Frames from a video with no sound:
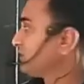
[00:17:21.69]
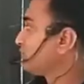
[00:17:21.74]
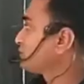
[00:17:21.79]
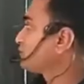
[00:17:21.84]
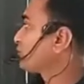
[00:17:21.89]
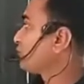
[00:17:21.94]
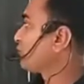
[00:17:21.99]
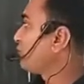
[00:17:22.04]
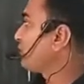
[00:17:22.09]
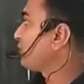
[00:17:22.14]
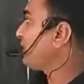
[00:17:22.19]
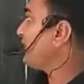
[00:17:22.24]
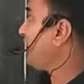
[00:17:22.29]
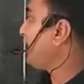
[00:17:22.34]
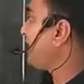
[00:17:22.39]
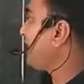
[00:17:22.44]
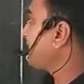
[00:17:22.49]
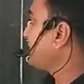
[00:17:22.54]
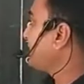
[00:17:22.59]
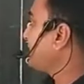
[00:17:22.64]
So we
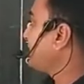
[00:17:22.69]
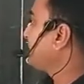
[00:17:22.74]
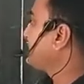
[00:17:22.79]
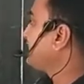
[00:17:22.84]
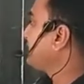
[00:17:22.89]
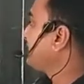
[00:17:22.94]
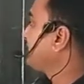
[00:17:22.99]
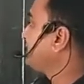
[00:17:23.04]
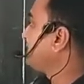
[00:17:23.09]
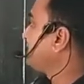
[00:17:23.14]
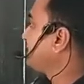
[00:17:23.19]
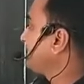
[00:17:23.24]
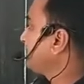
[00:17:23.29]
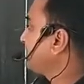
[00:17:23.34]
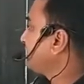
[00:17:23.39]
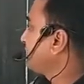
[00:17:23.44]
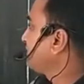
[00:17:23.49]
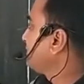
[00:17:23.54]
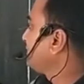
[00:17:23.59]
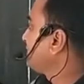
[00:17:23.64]
are getting
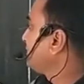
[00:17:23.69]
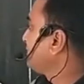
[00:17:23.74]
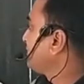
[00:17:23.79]
here